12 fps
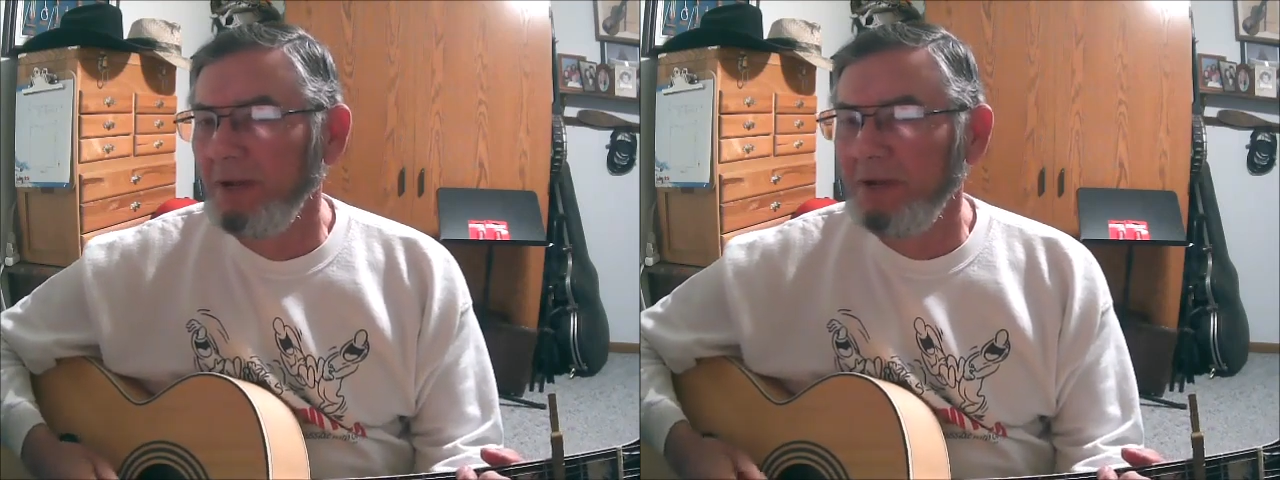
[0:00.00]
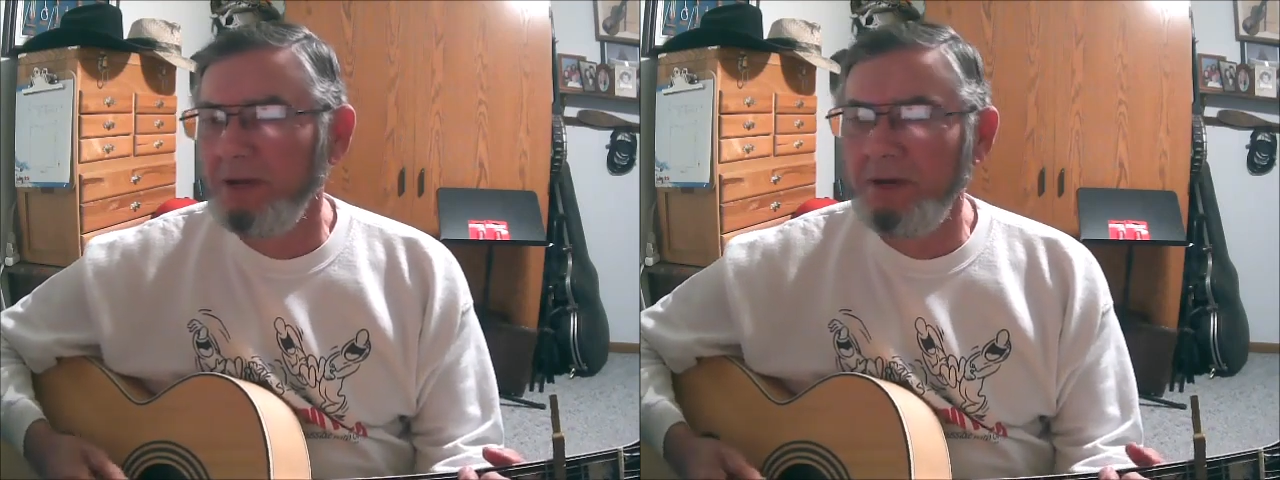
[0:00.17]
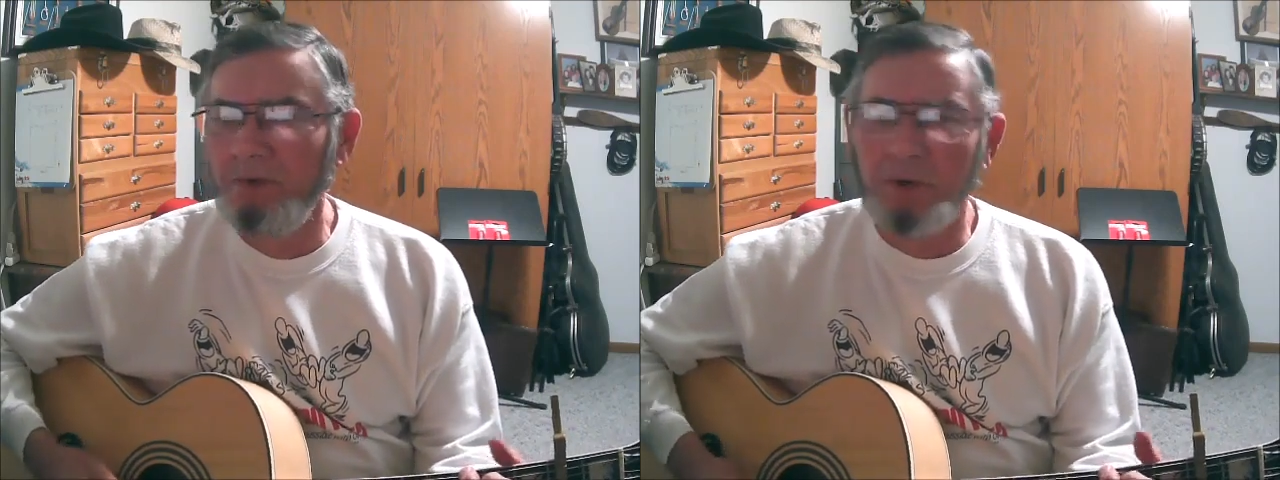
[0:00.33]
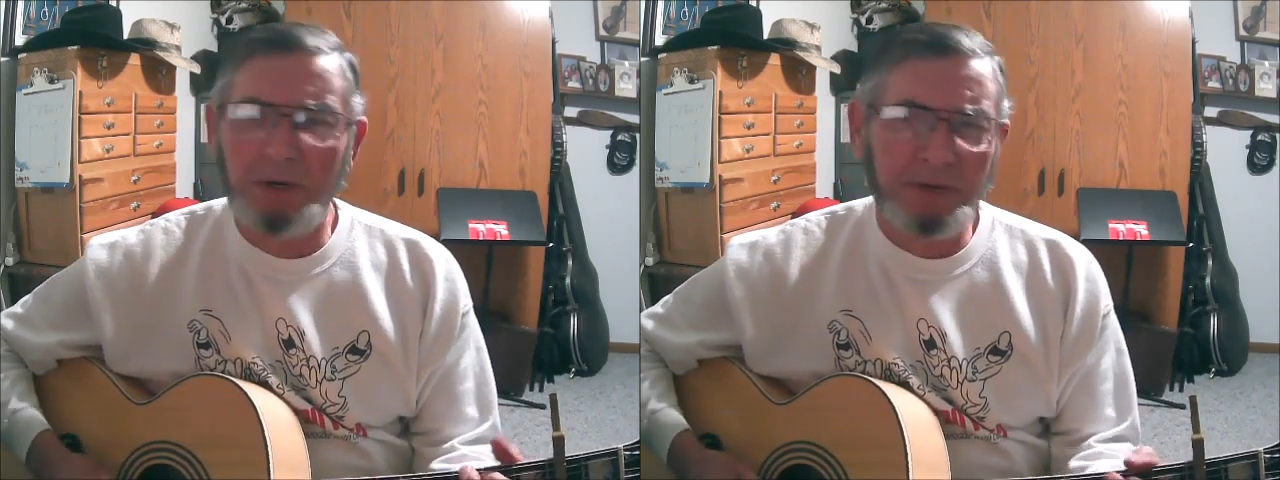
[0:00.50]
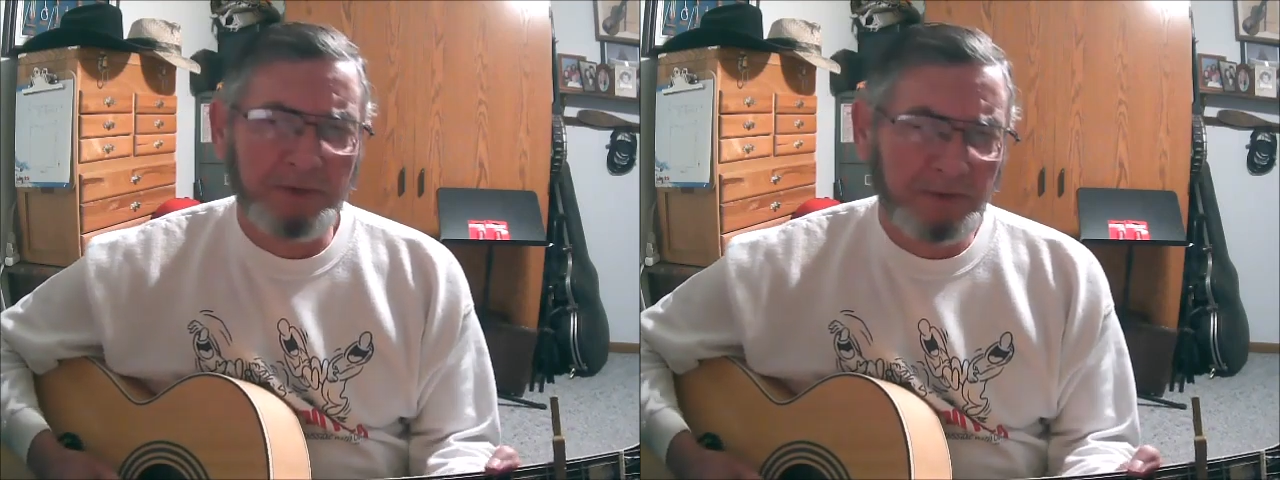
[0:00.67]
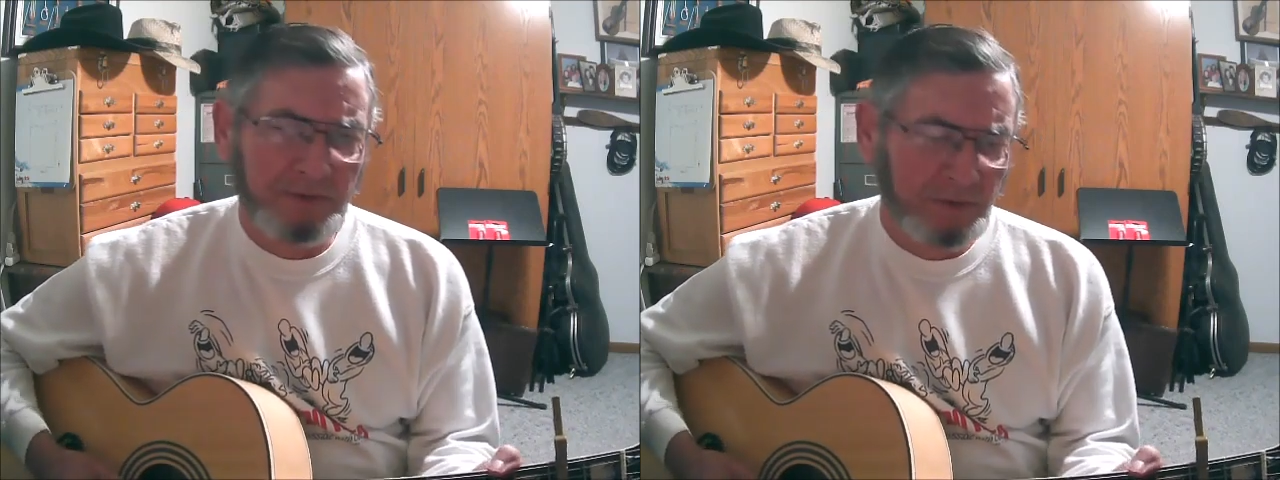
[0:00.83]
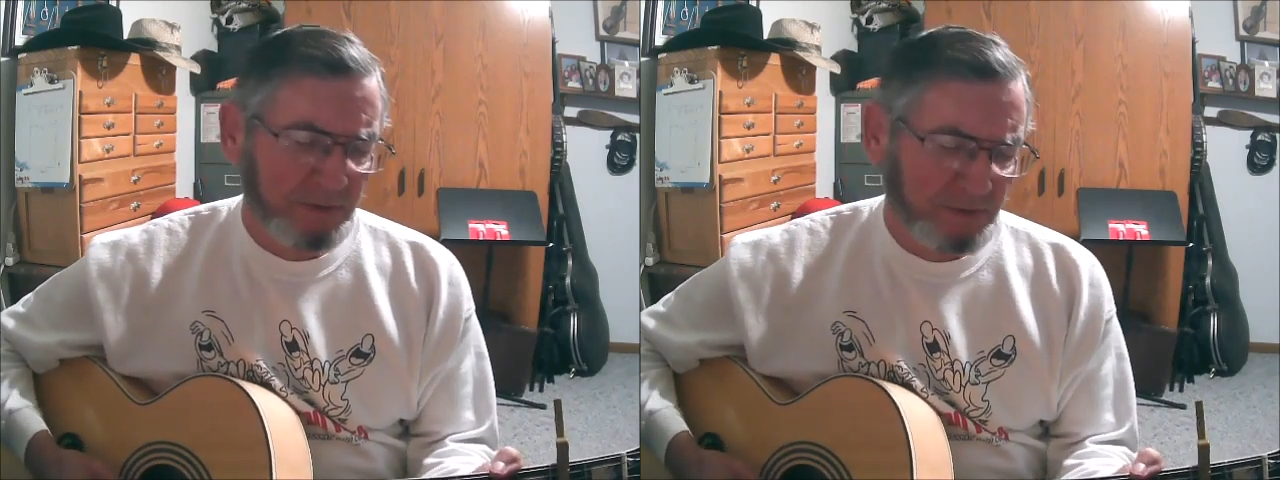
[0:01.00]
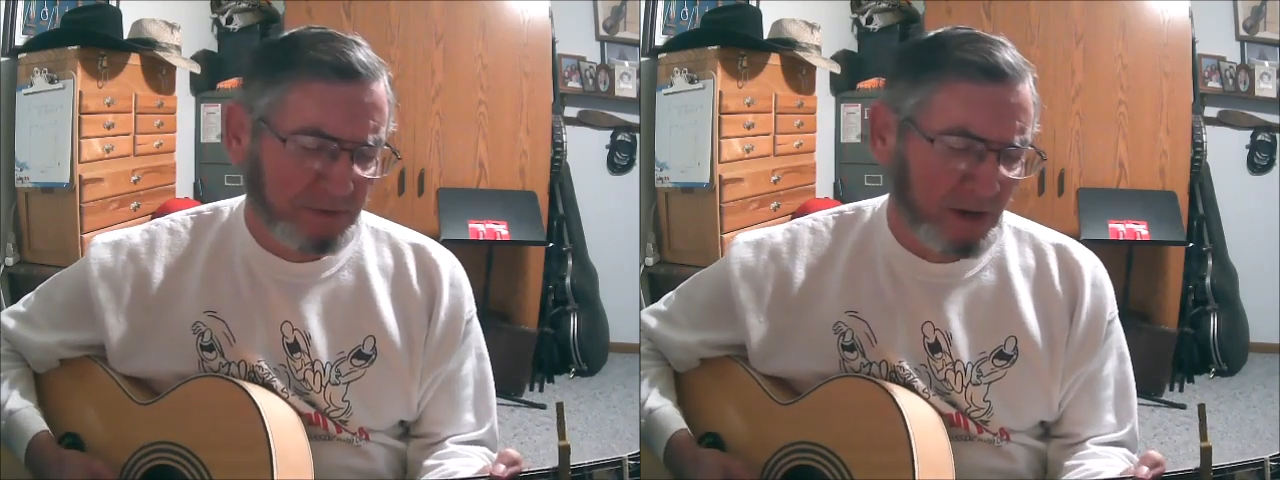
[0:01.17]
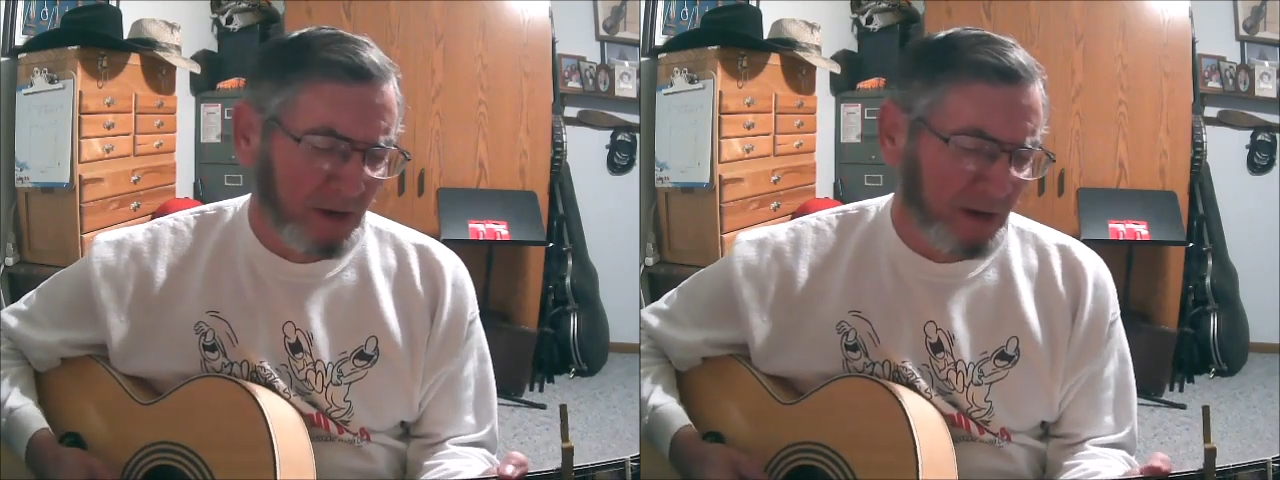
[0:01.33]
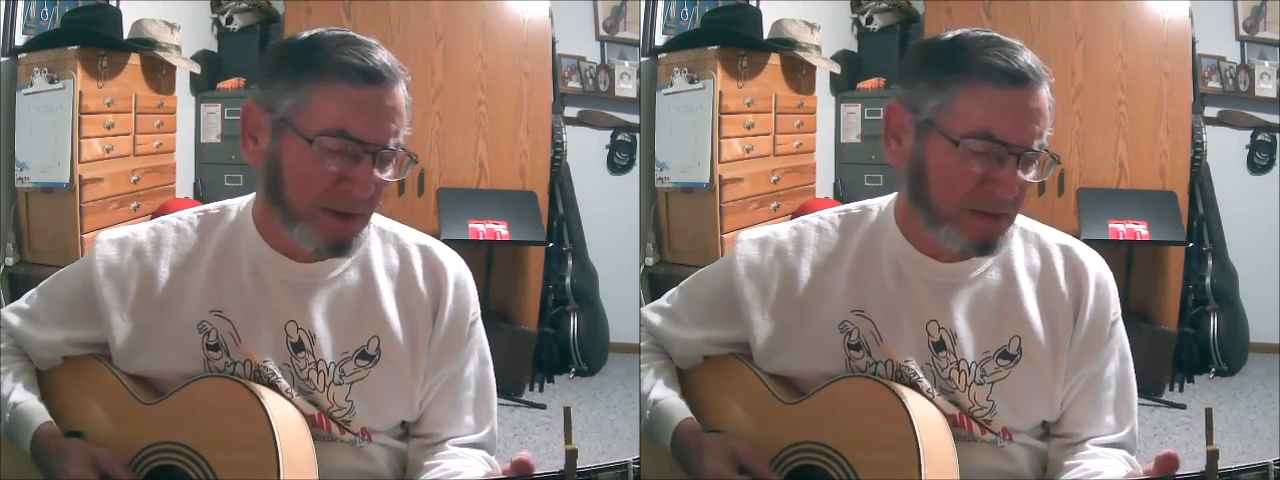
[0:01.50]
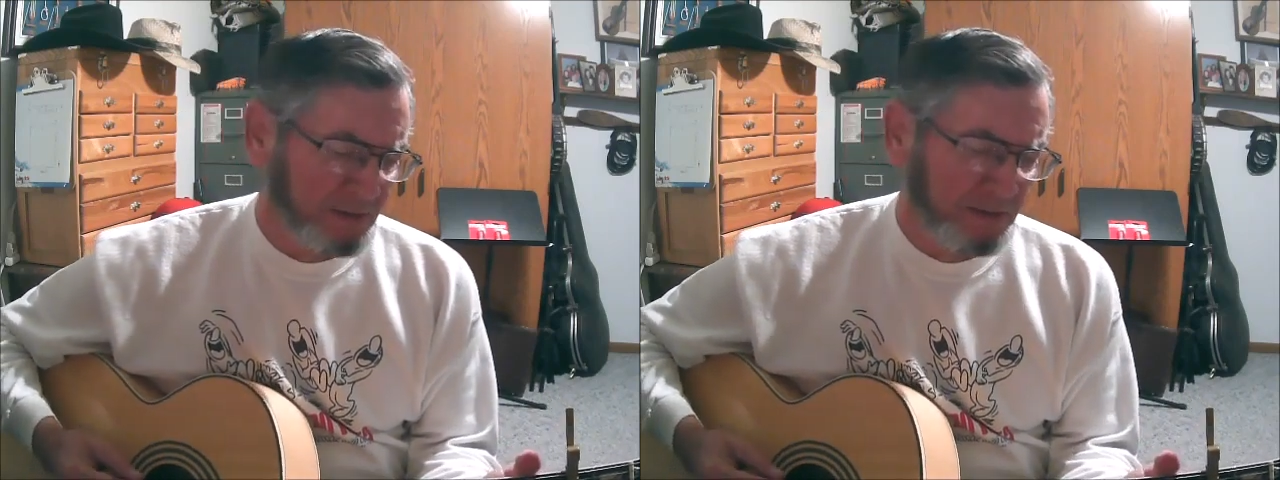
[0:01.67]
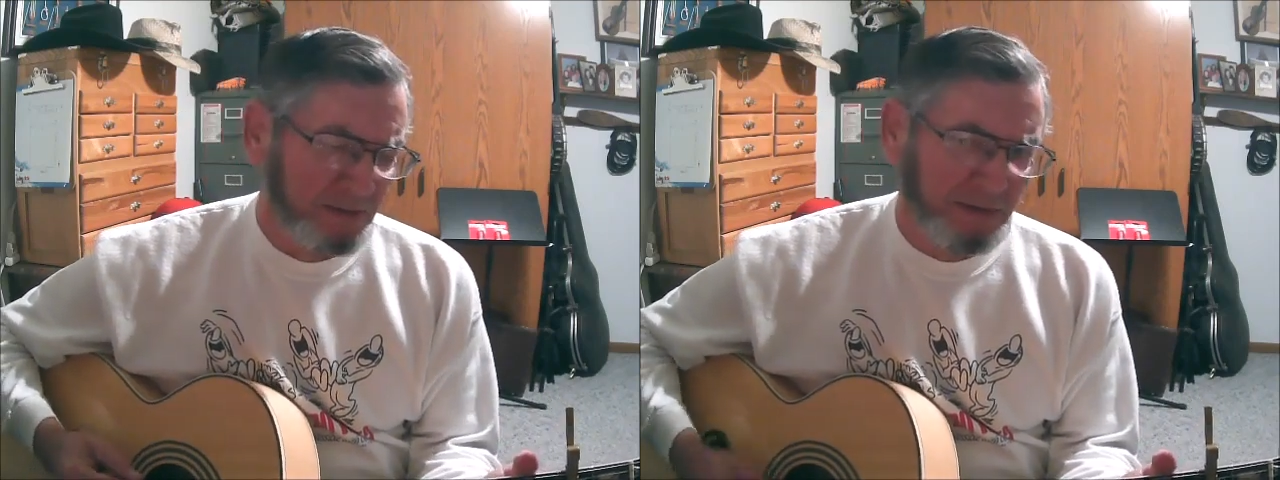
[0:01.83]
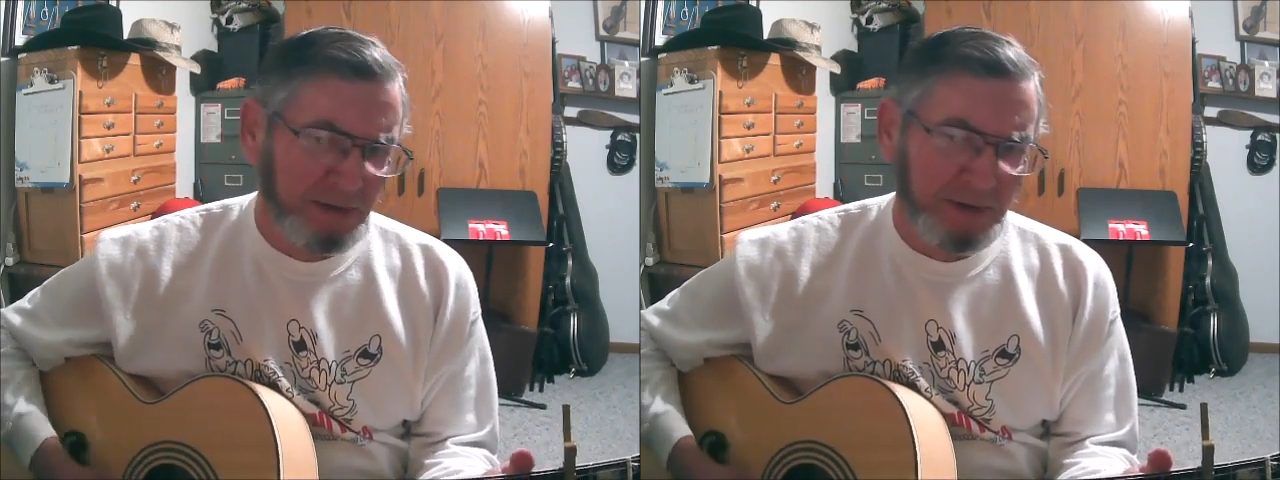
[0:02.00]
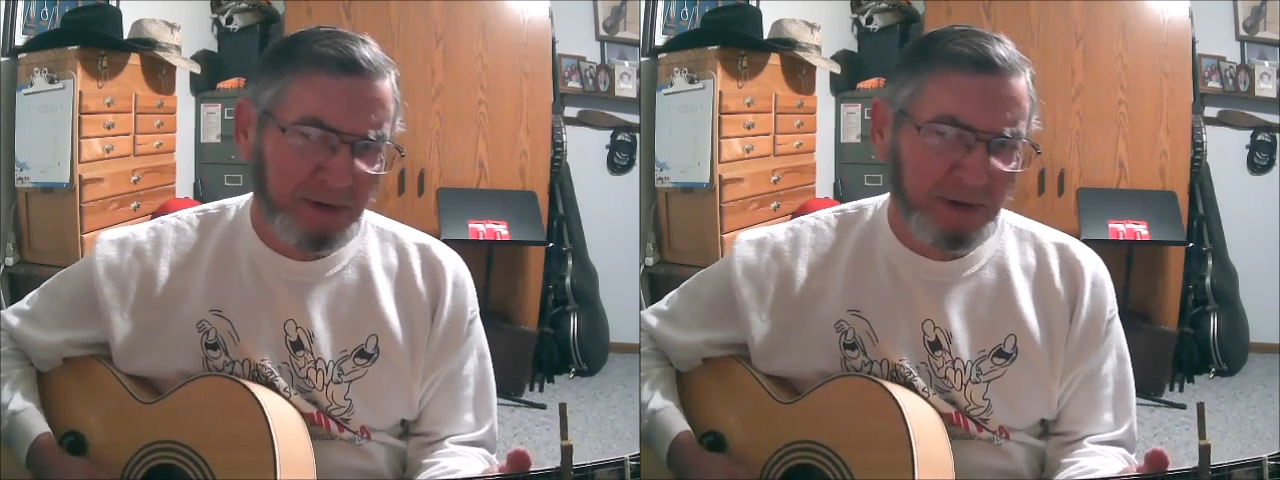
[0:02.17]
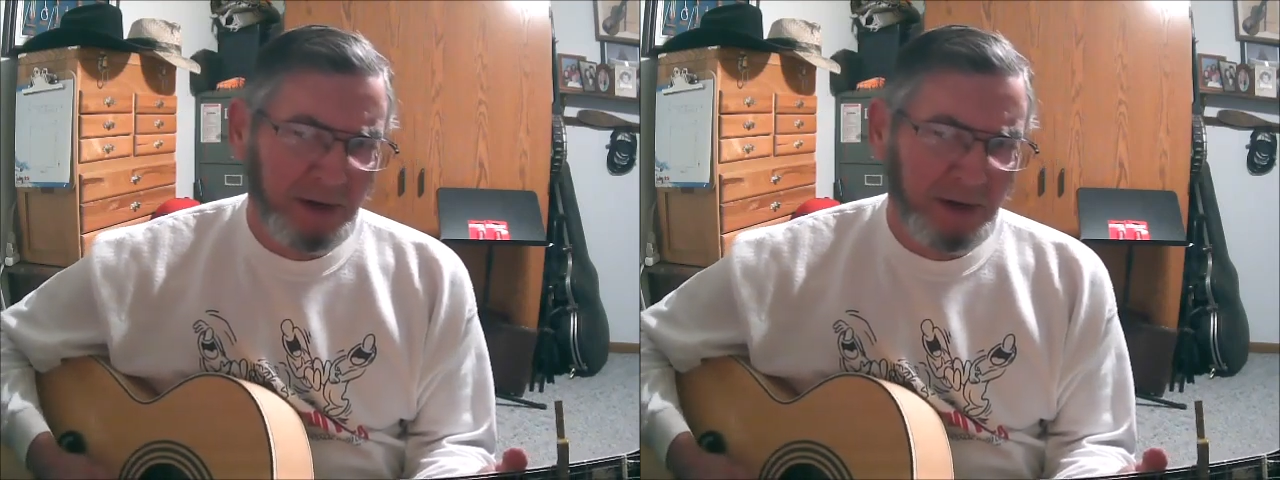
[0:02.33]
He was the son